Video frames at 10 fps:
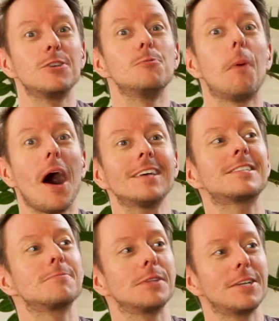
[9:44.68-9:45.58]
you
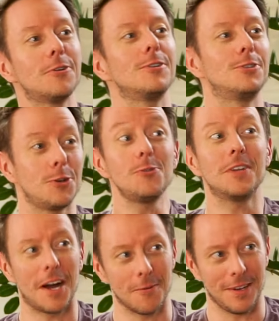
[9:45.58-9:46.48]
possibly could to
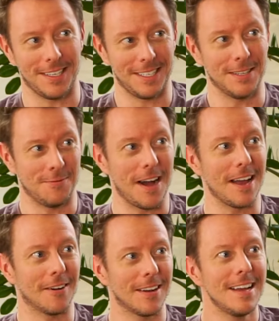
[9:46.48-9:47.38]
not run into the
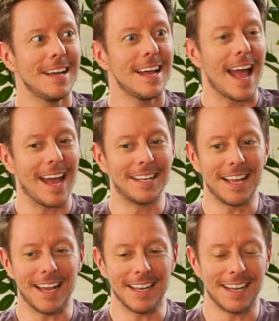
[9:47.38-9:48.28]
fire.
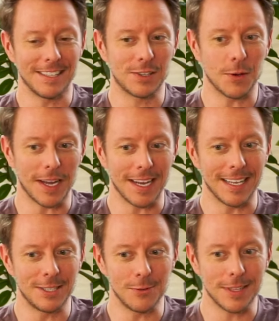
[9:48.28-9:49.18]
And so I
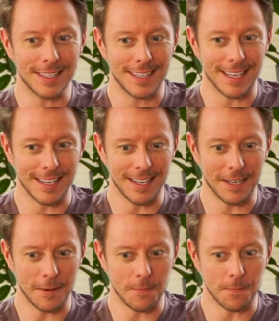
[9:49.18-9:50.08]
do think that
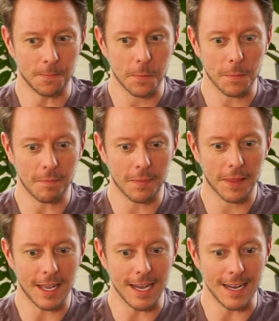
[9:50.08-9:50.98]

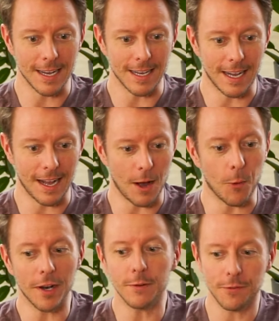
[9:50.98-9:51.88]
I
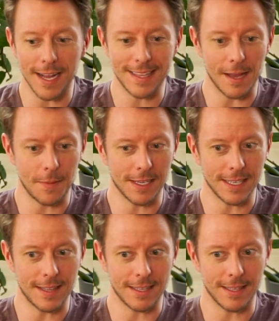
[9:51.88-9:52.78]
wanted to flag that, because I
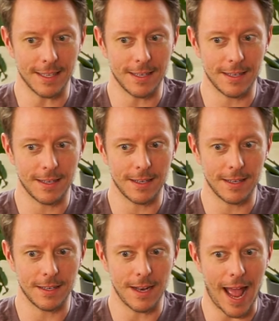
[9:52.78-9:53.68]
think that
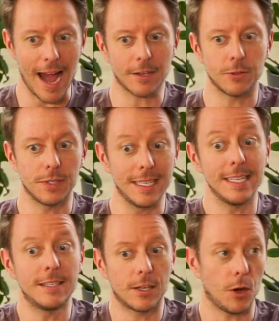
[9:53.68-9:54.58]
actors
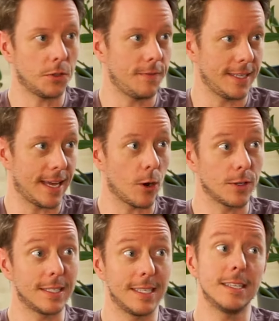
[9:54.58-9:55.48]
need to cultivate that,
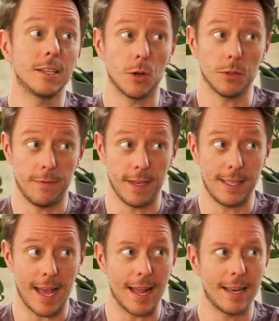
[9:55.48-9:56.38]
artists need to cultivate
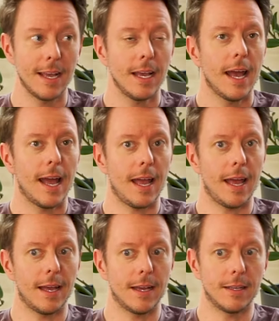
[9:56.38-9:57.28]
that.
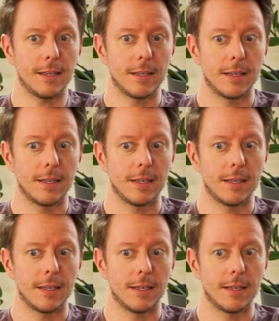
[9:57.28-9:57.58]
And